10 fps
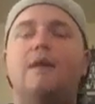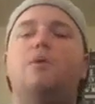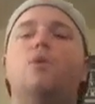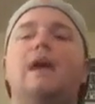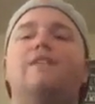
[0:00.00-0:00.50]

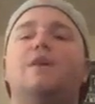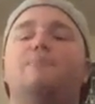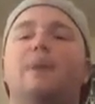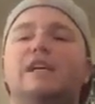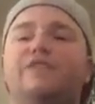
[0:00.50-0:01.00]
but we have the
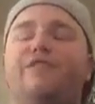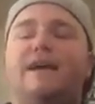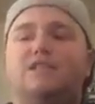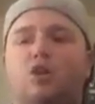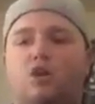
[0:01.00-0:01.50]
best
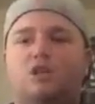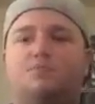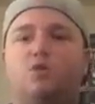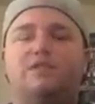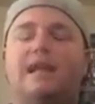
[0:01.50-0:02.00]
fans in all
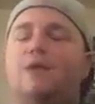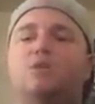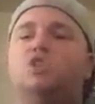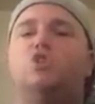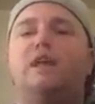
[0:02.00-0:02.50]
sports, and I
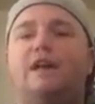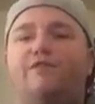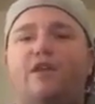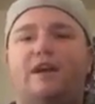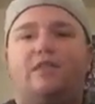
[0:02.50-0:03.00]
wouldn't trade
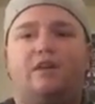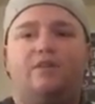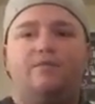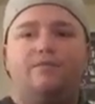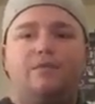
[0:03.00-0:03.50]
that for anything.
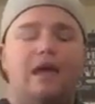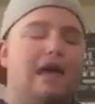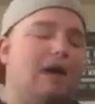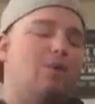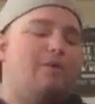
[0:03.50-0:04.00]

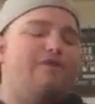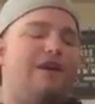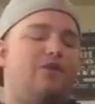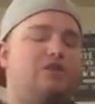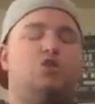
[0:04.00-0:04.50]
And when we
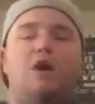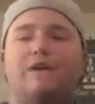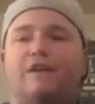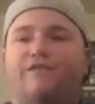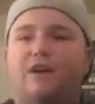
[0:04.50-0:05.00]
finally do
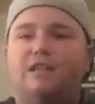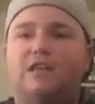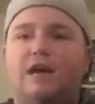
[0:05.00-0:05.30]
have that fucking